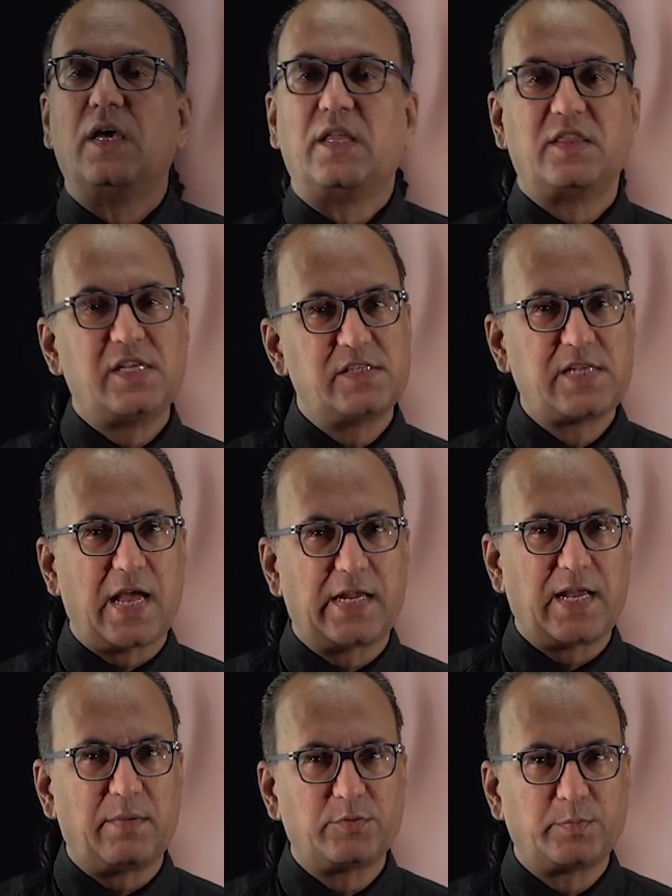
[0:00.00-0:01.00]
In these
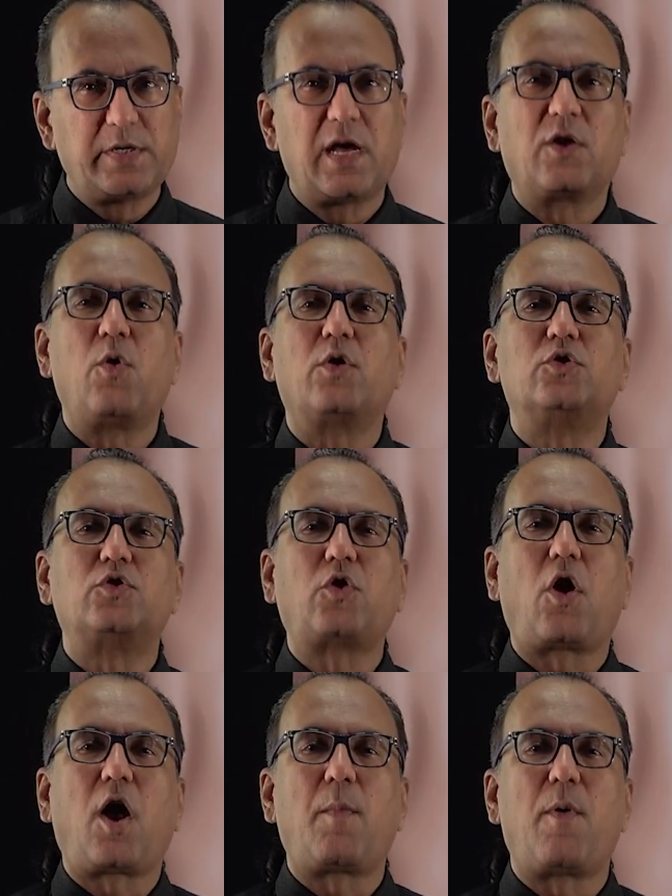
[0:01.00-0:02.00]
diagrams, we are going to
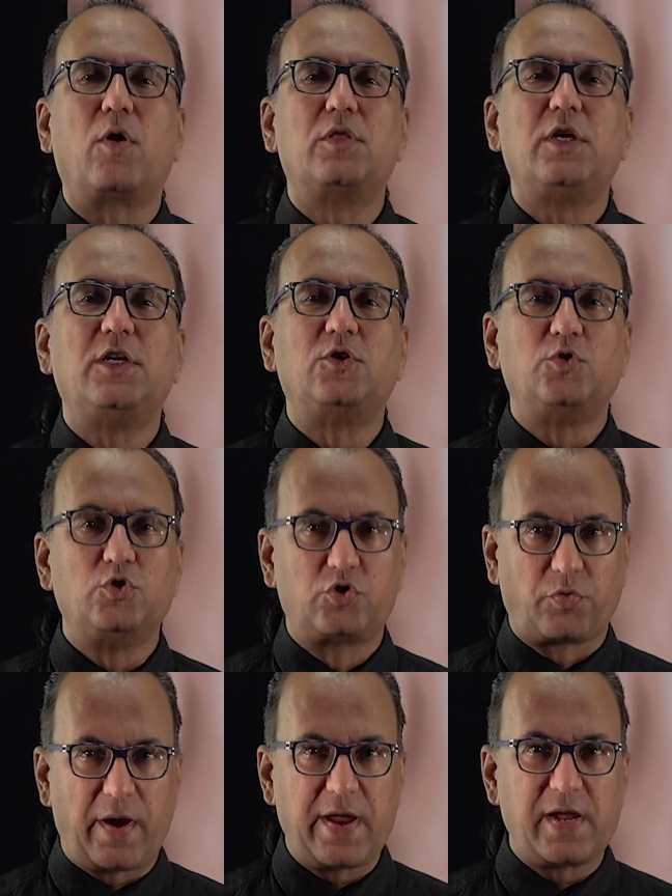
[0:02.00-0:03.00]
talk about the two
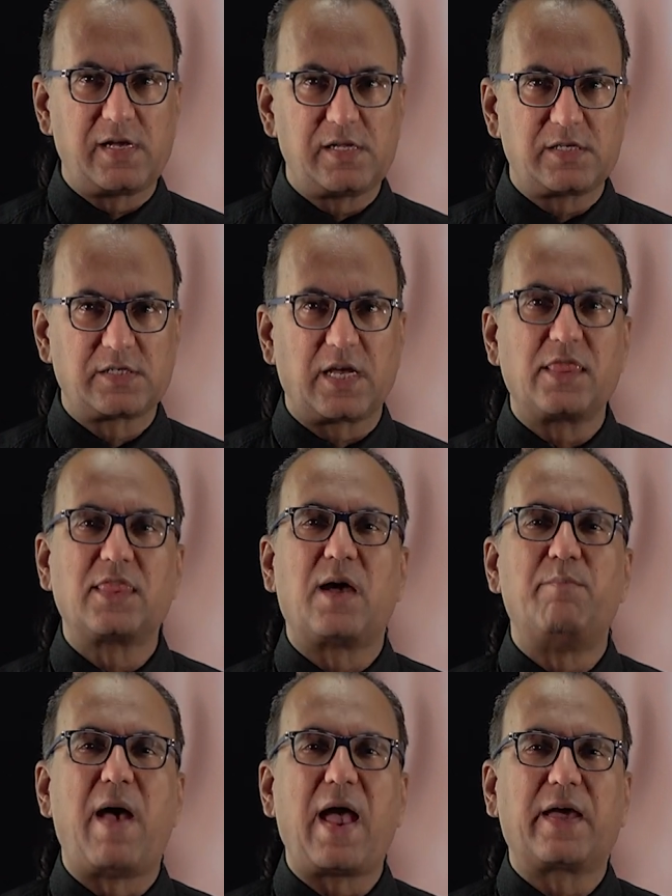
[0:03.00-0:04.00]
triangles in the
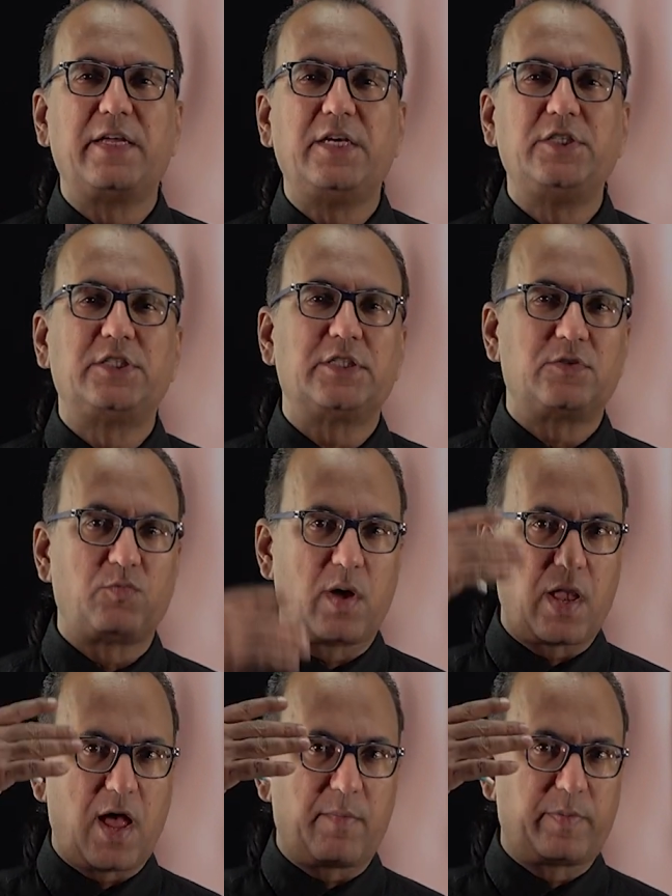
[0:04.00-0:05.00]
back region,
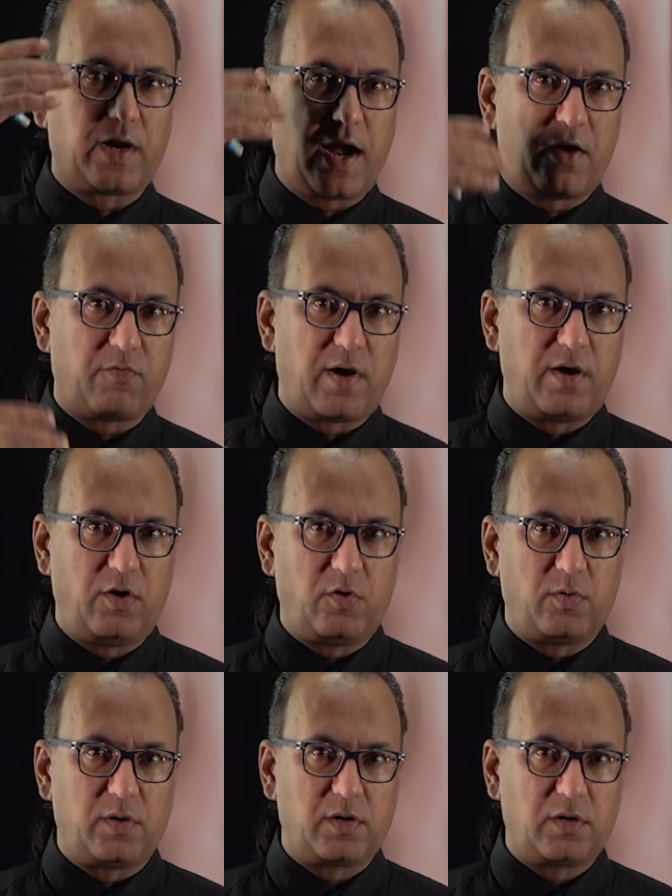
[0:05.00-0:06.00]
one upper and one
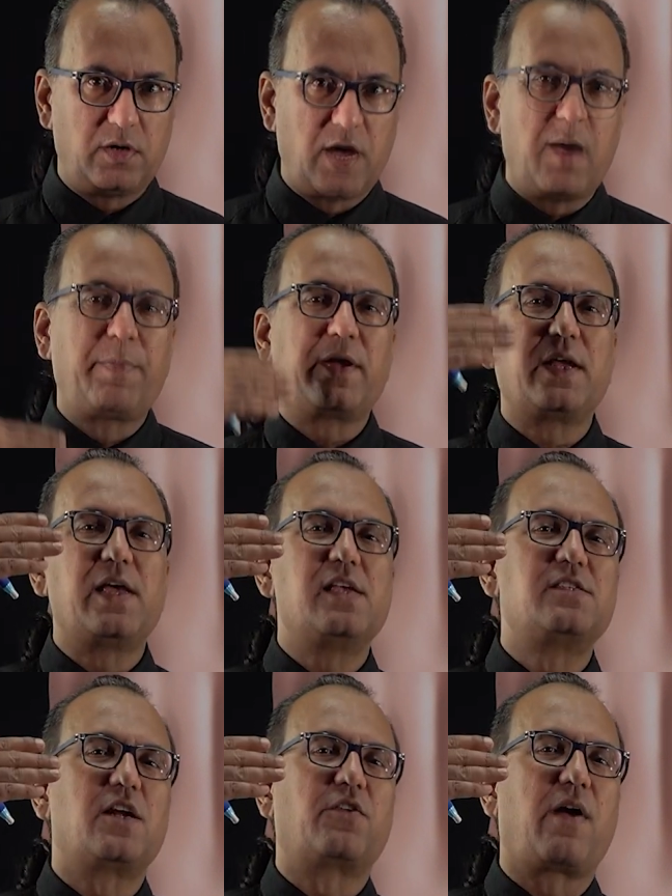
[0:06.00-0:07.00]
lower. Upper is
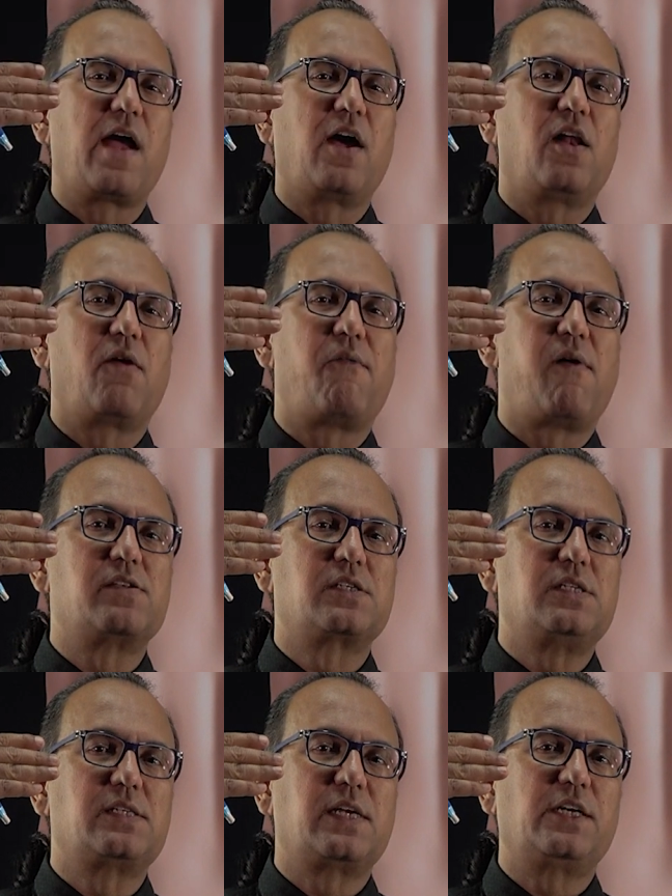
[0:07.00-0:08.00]
the triangle of
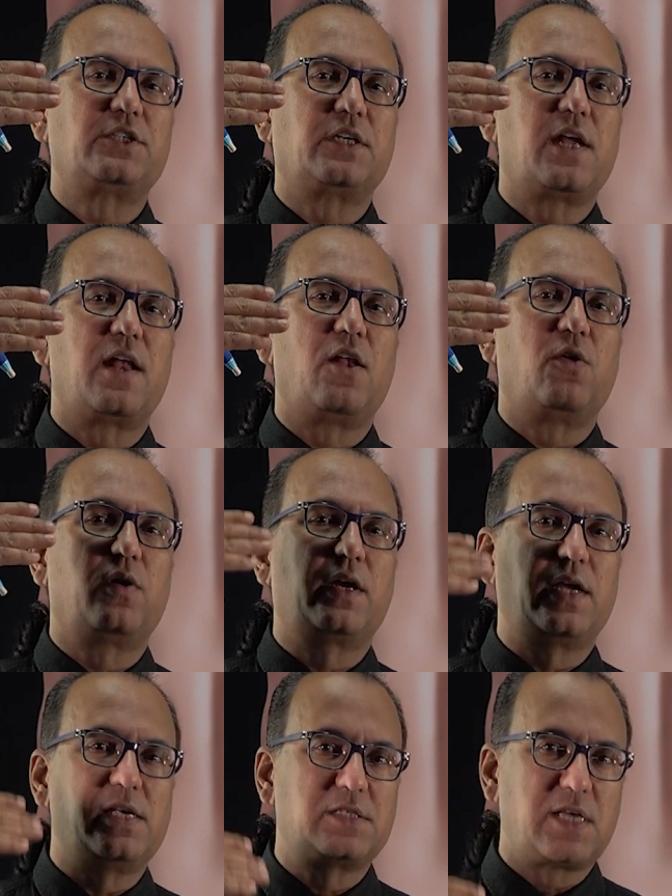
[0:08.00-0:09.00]
auscultation and lower
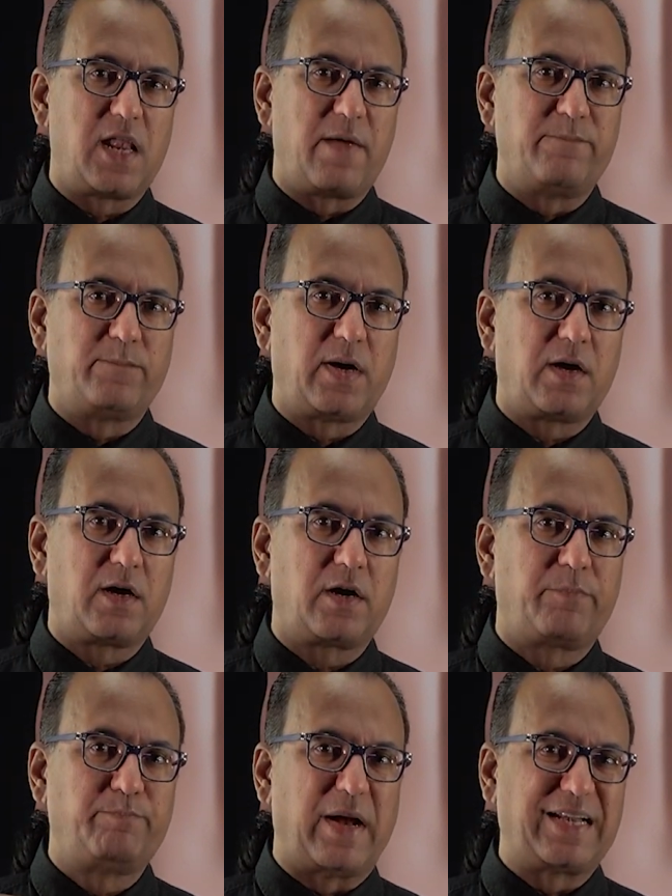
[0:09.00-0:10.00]
is the
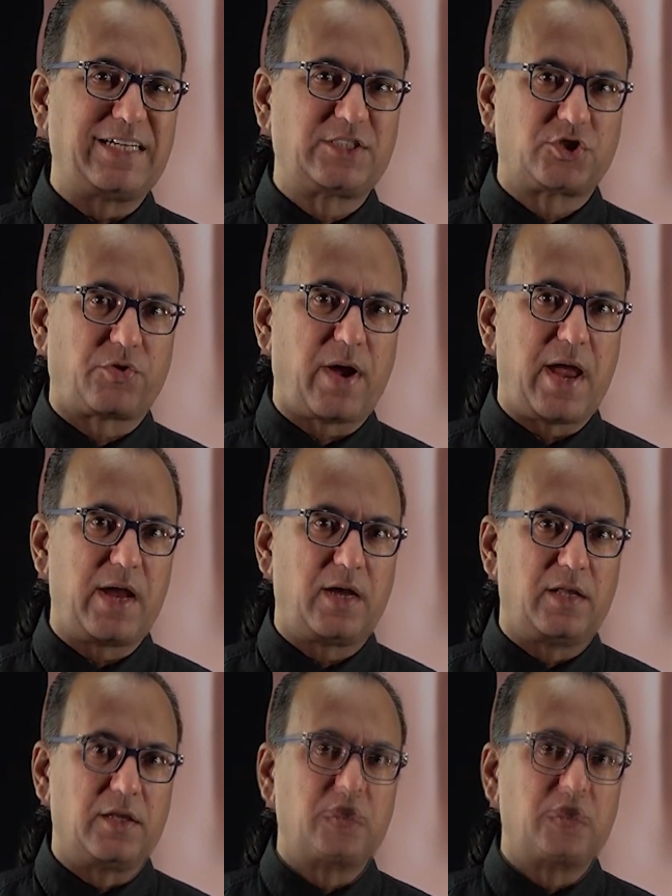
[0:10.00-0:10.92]
lumbar Petit's triangle.